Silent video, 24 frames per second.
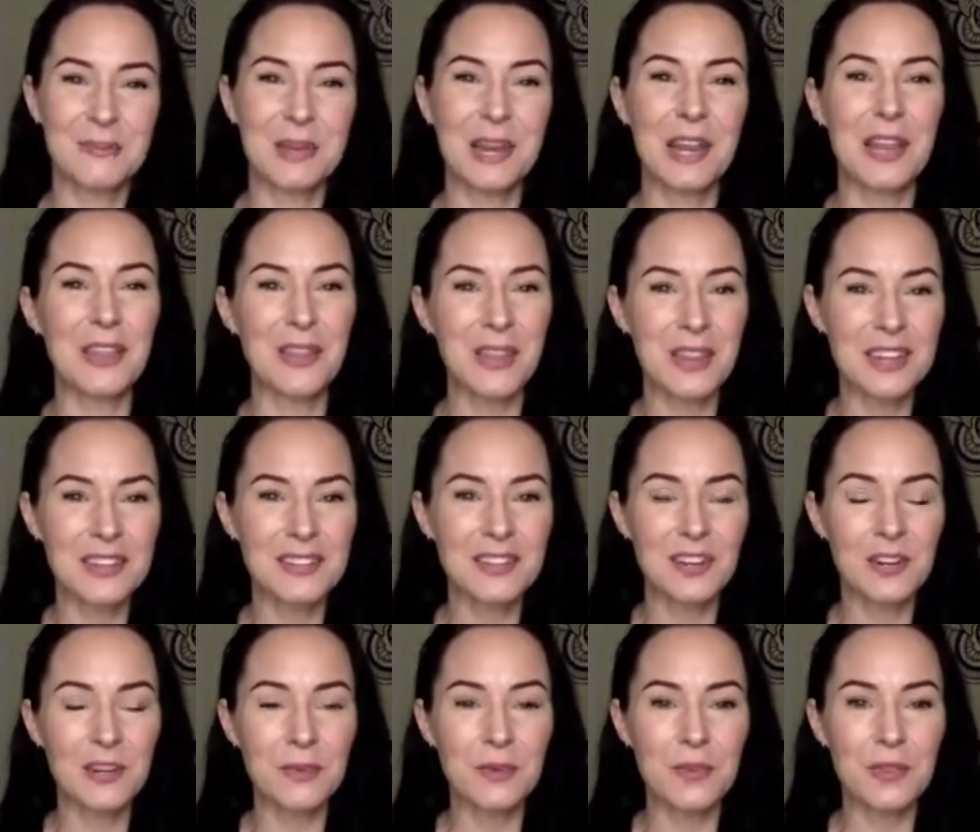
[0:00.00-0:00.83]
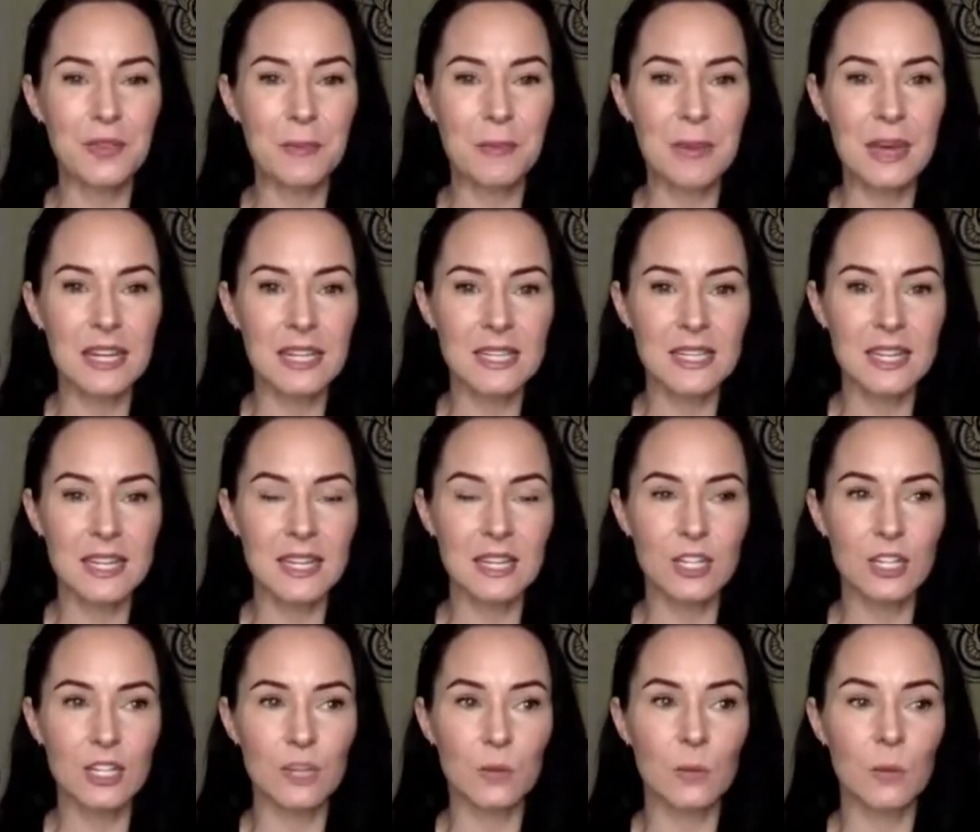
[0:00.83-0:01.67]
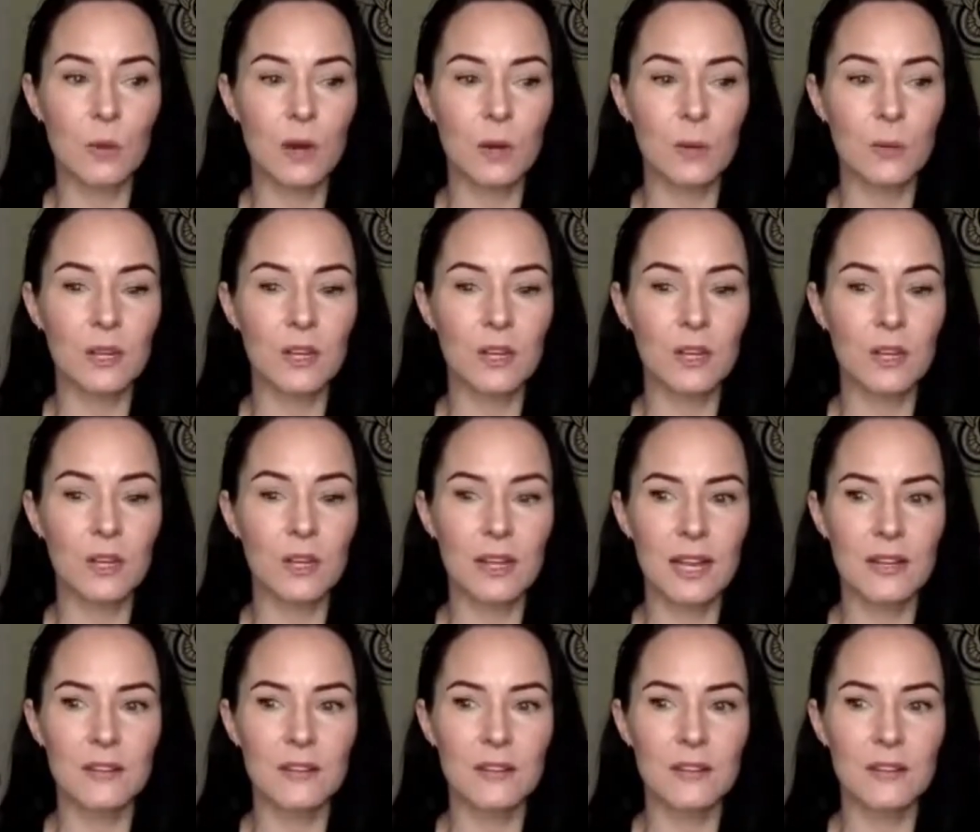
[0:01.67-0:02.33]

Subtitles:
But I thought I'd start out with a meditation where we could